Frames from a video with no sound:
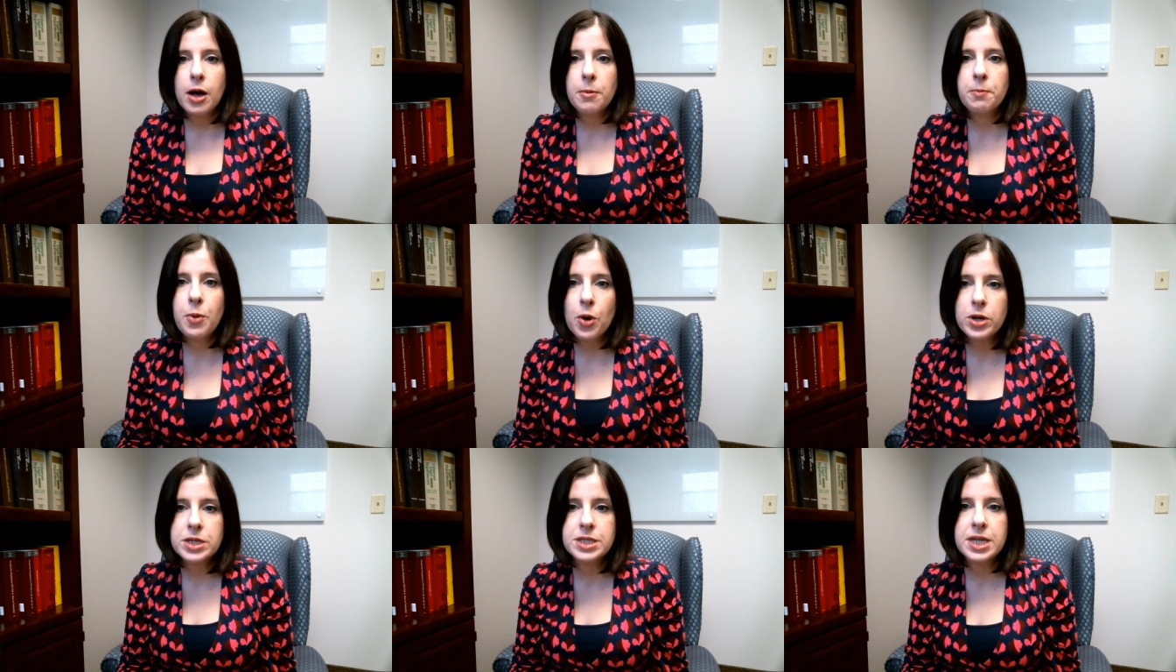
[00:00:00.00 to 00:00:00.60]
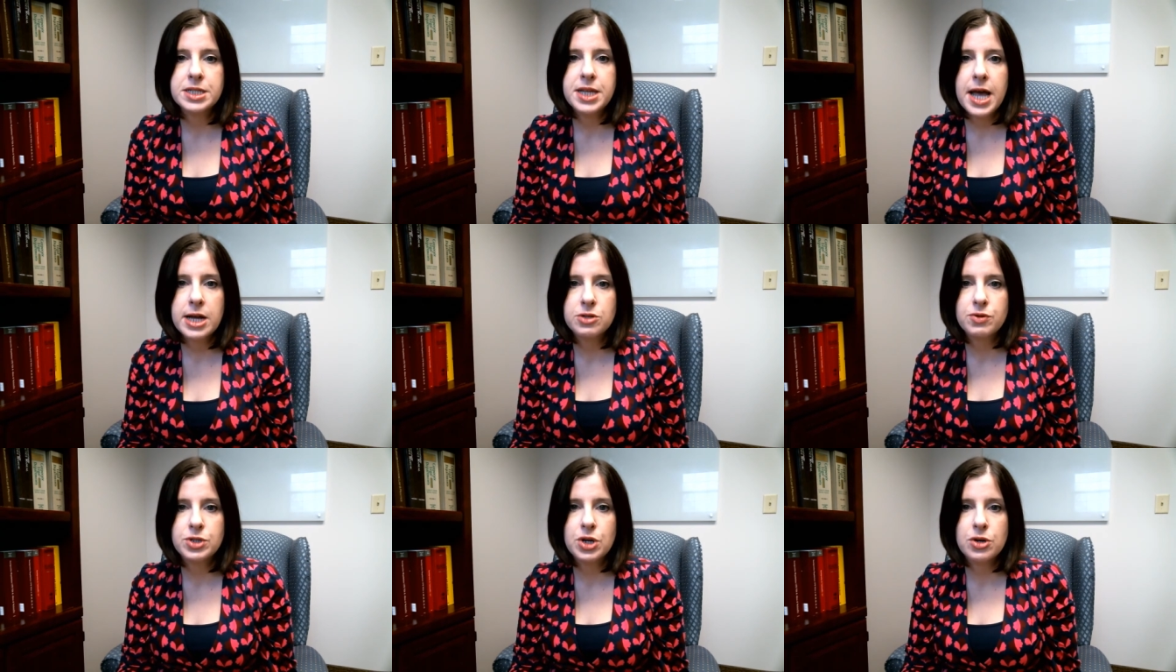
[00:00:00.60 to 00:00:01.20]
books and tax
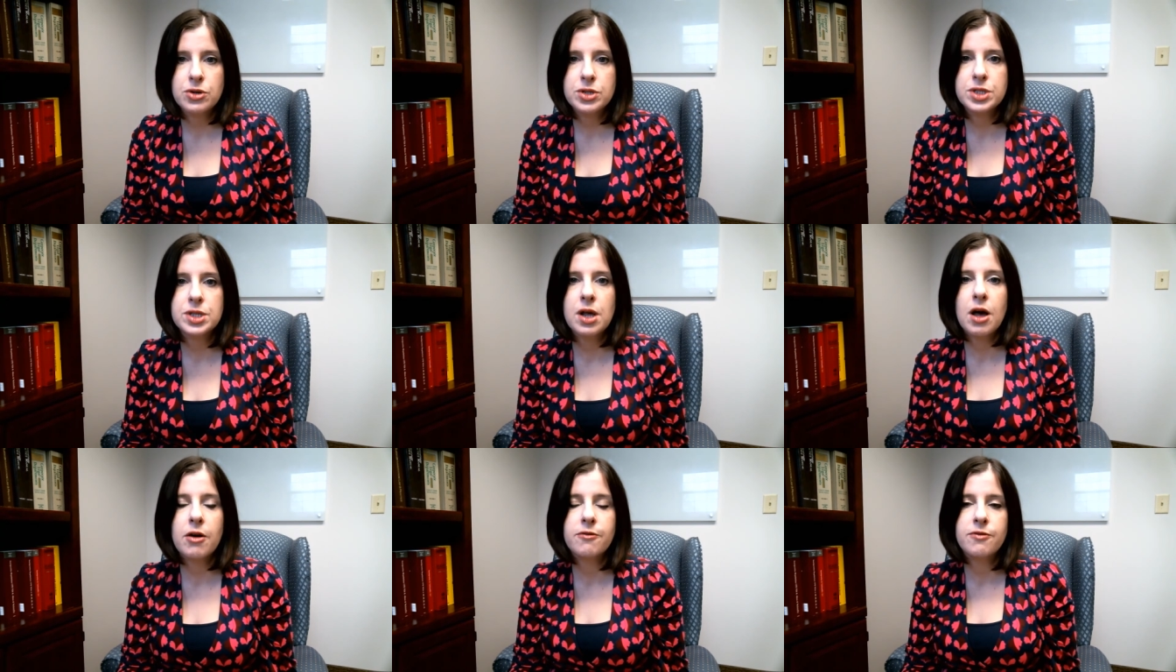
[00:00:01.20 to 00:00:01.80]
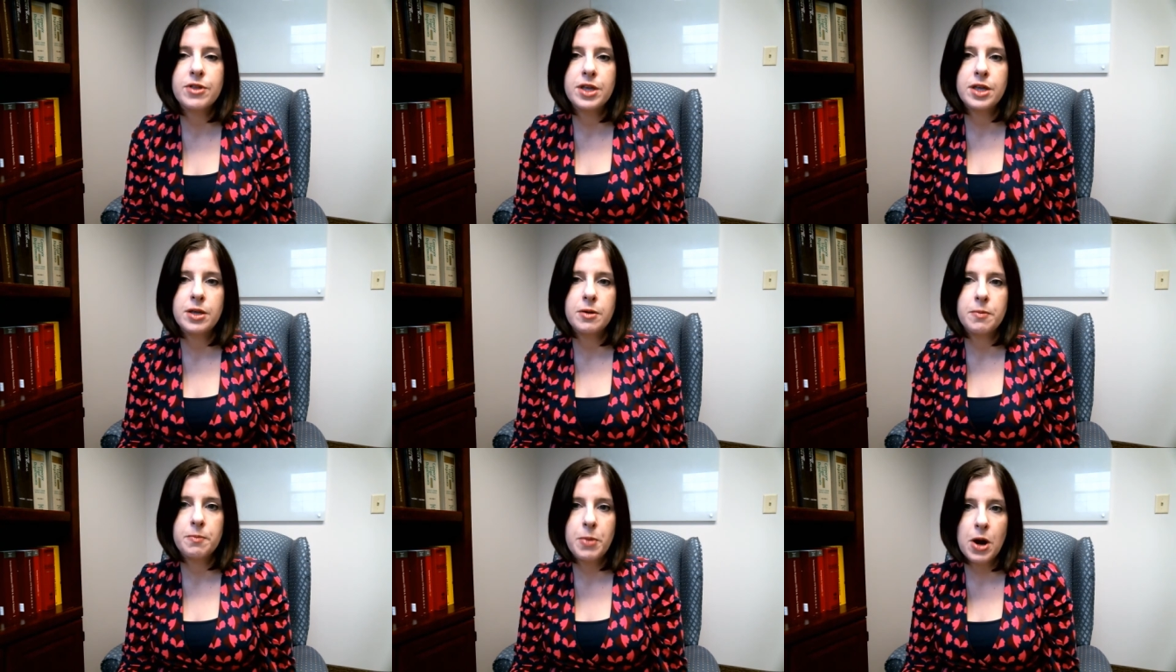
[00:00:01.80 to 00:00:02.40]
returns of
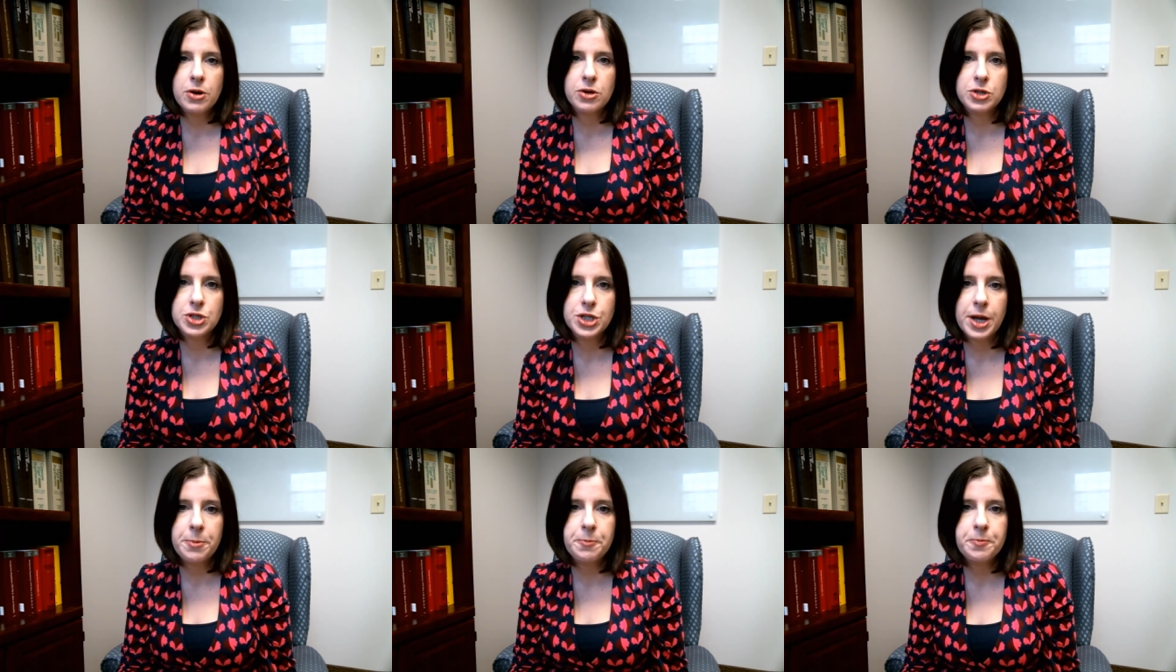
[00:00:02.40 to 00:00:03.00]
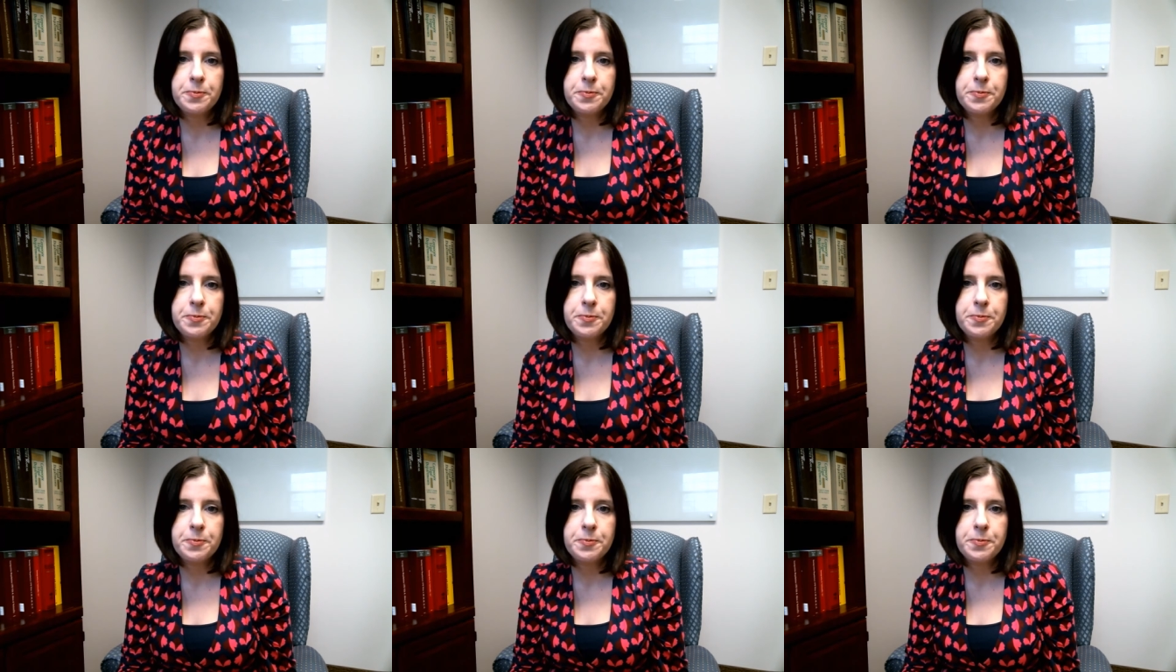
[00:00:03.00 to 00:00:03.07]
the partnership.